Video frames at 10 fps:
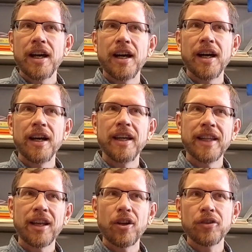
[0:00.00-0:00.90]

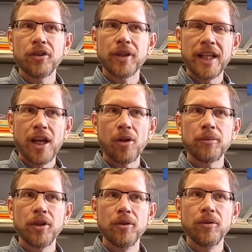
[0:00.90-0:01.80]
And that also can
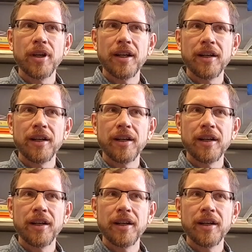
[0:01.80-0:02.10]
help you